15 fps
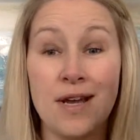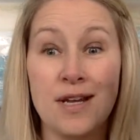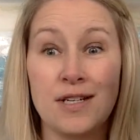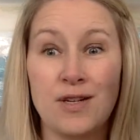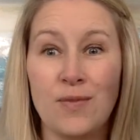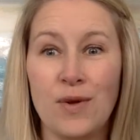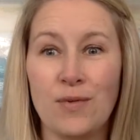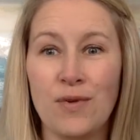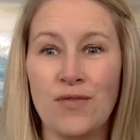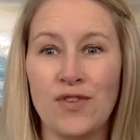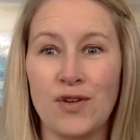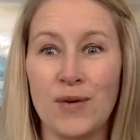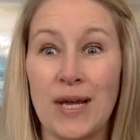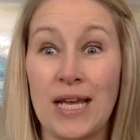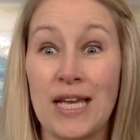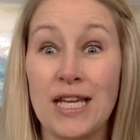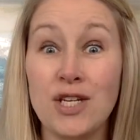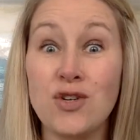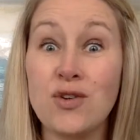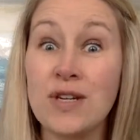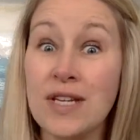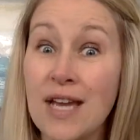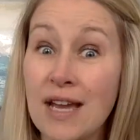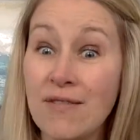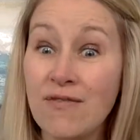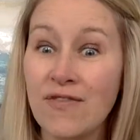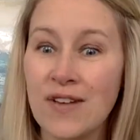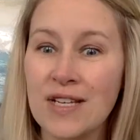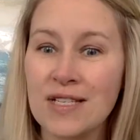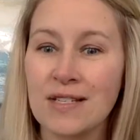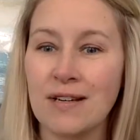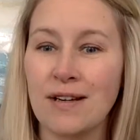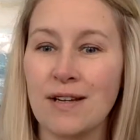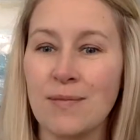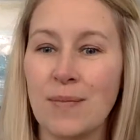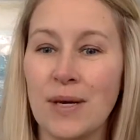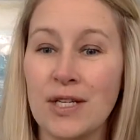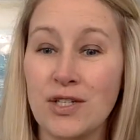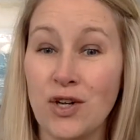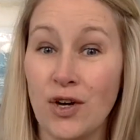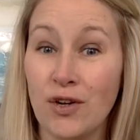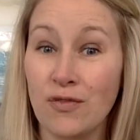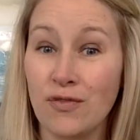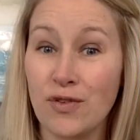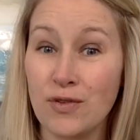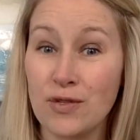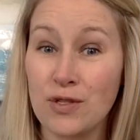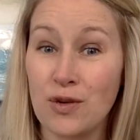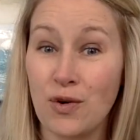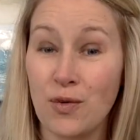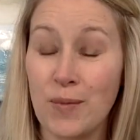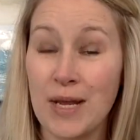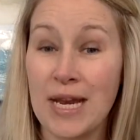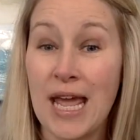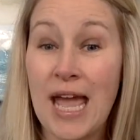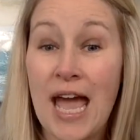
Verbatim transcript: to be reviewing Get Your Game Face On by Dawn Fuchs Coleman,